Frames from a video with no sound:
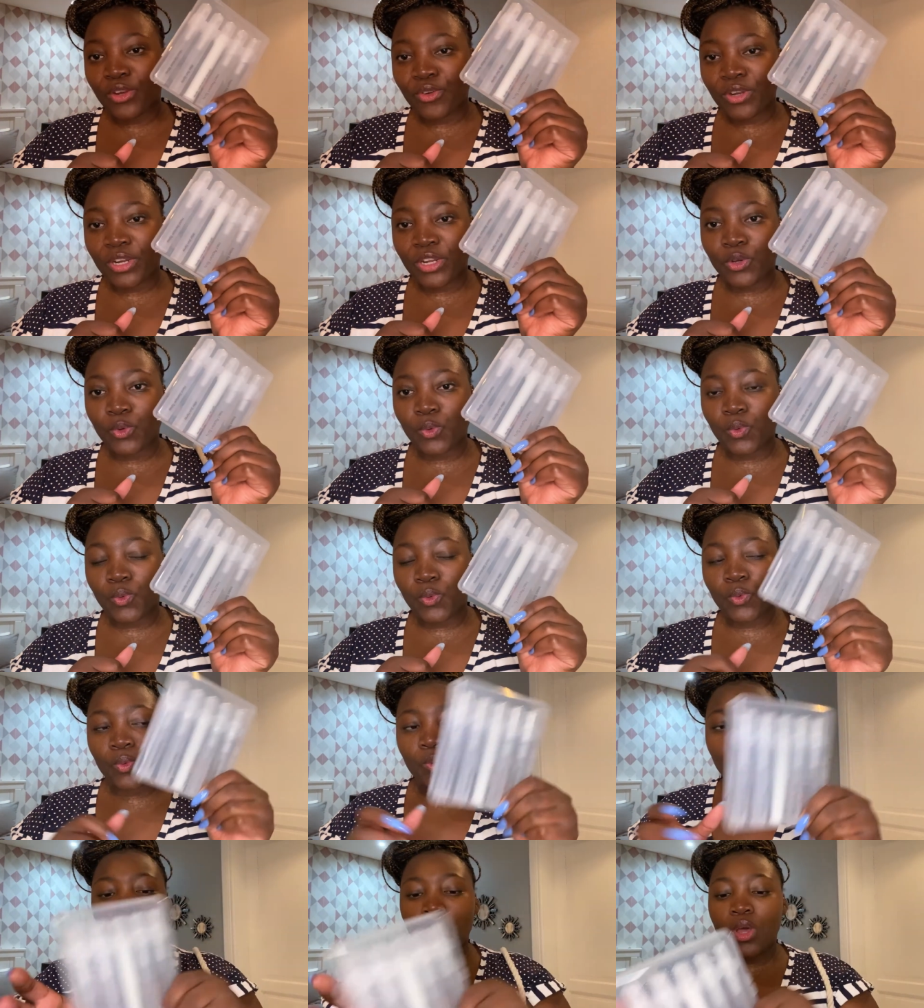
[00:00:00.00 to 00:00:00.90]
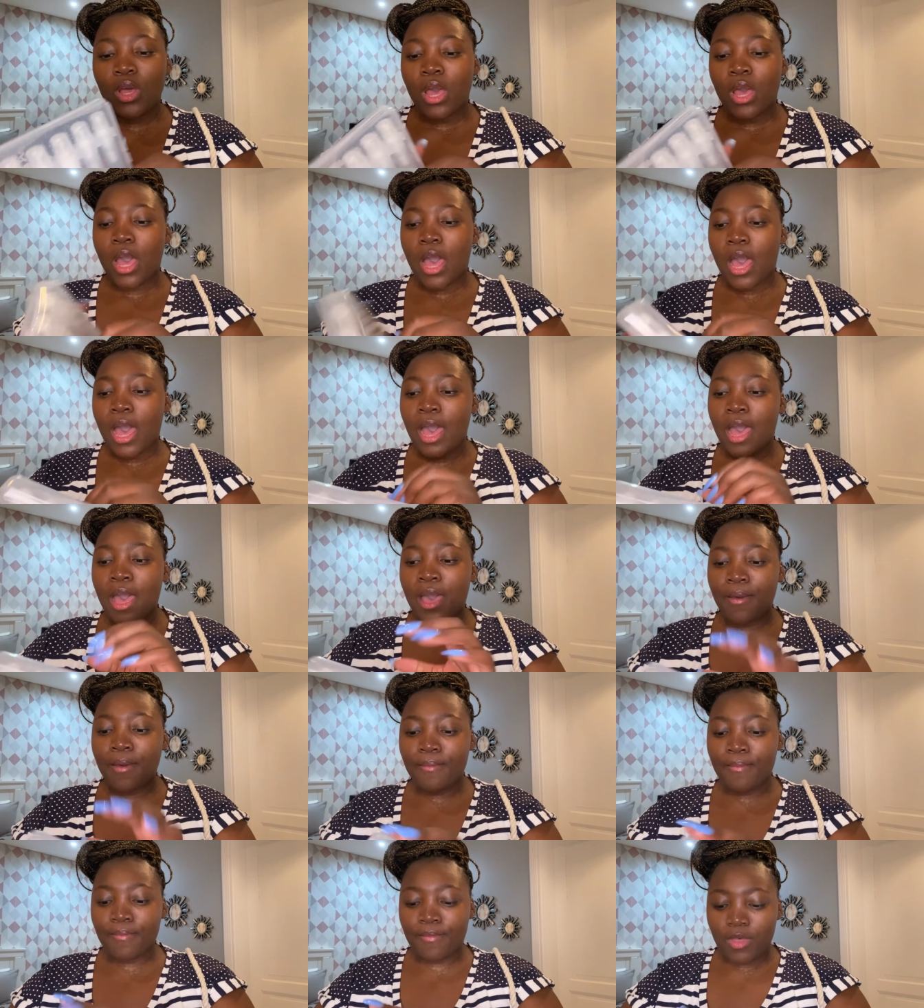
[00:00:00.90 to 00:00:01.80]
really cool.
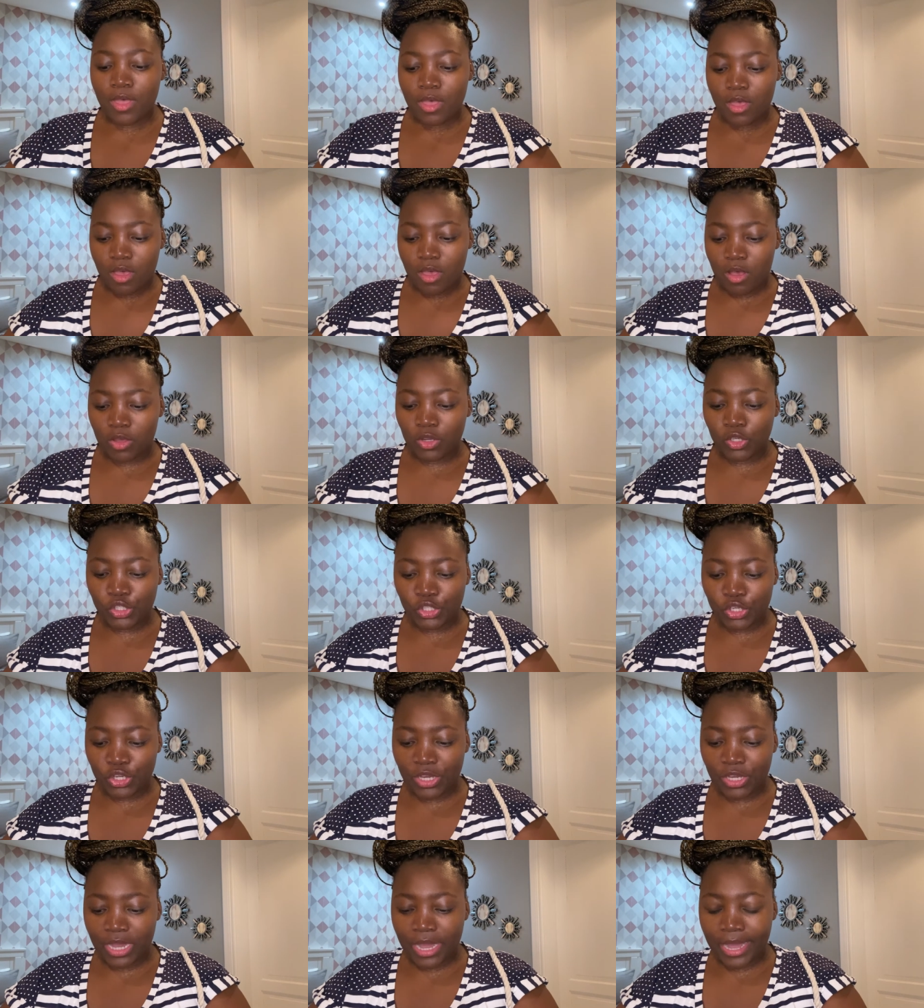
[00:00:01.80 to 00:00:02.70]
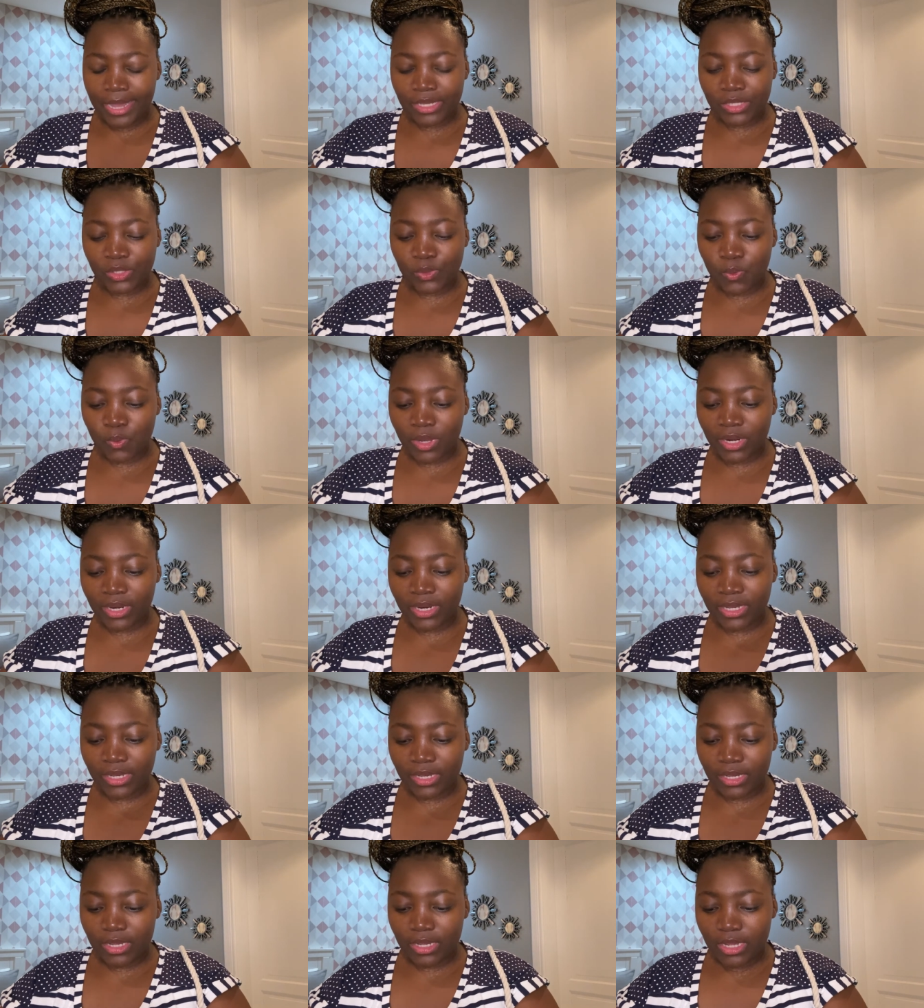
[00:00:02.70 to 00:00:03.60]
Um, I'll show you guys what
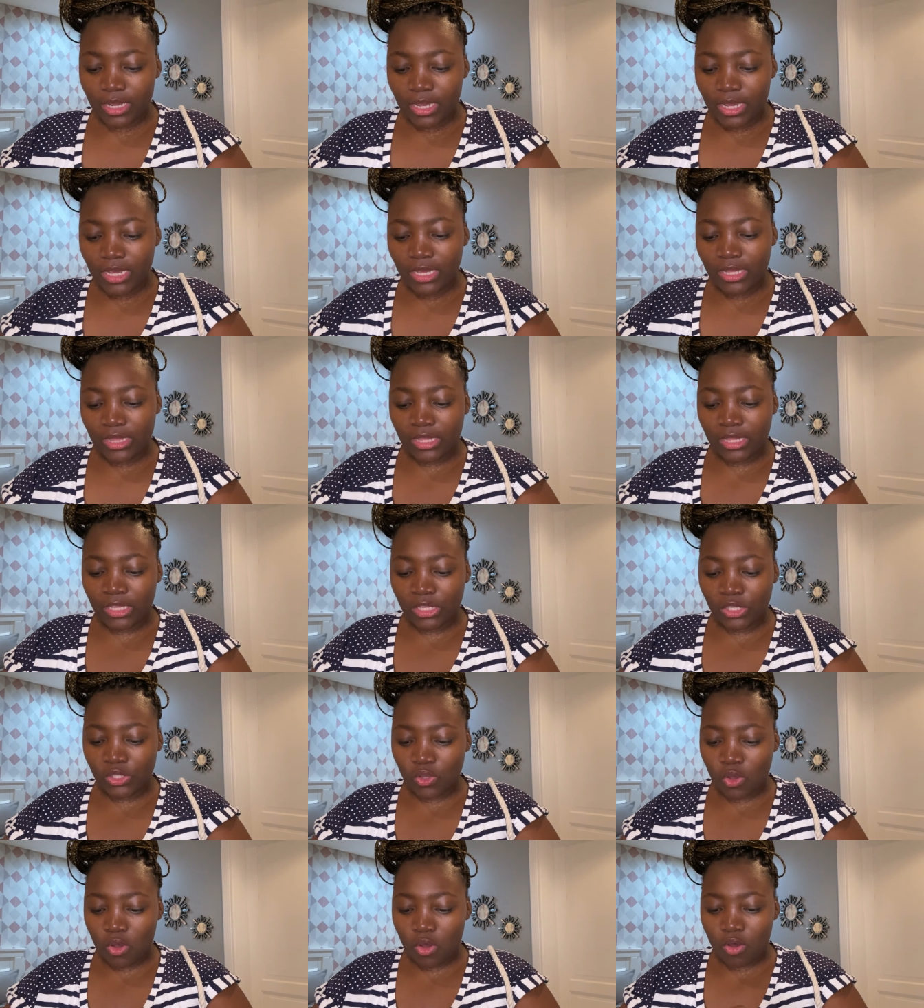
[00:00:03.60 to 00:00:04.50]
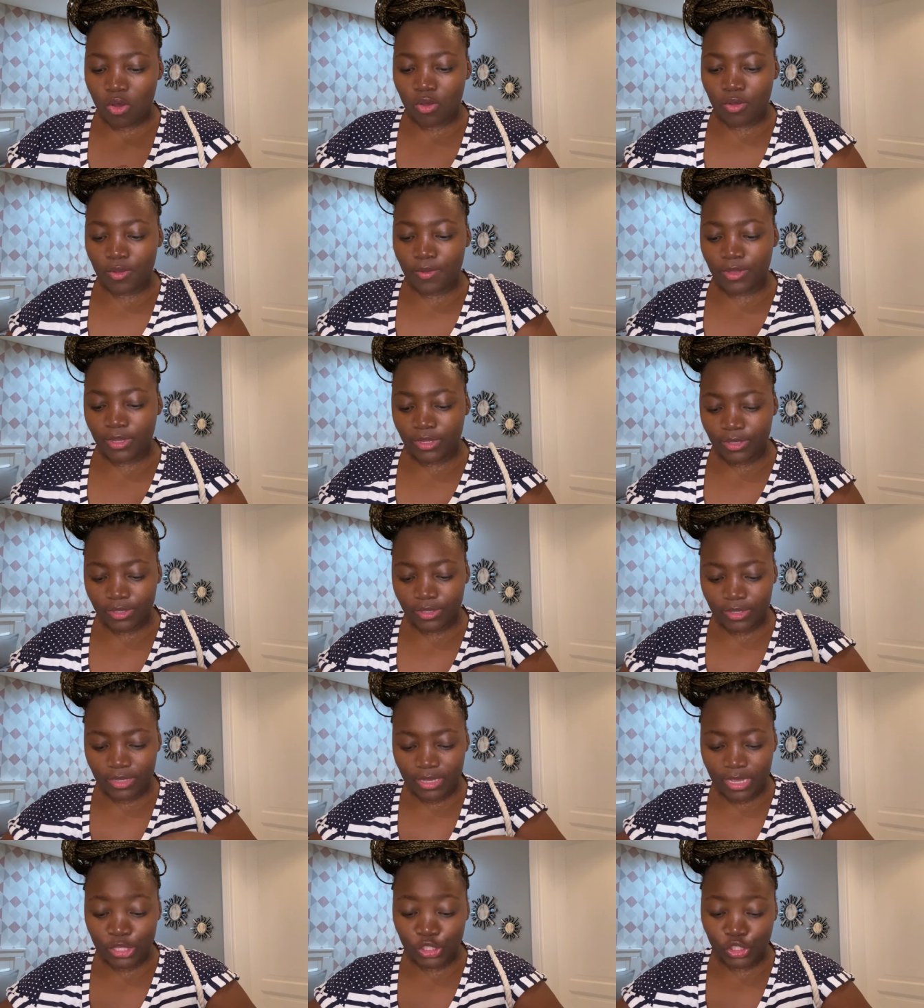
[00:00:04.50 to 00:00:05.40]
these are
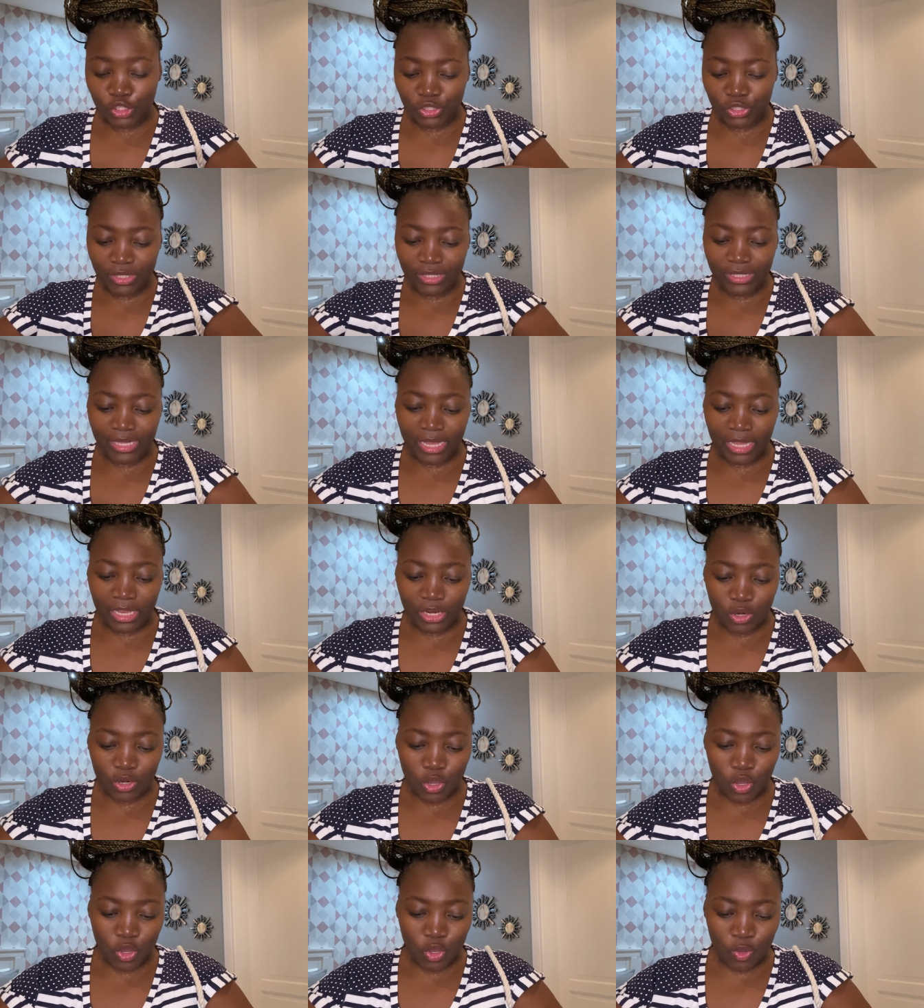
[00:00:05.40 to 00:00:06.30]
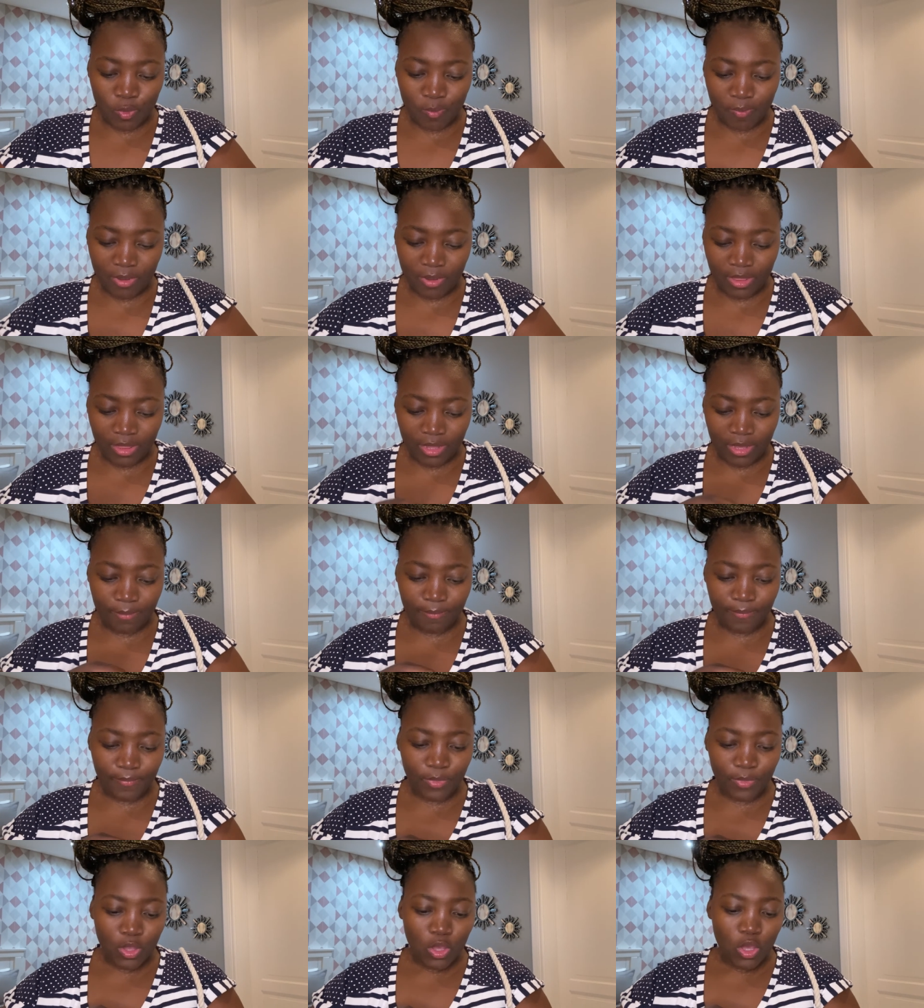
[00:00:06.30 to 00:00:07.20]
as soon as I can open them.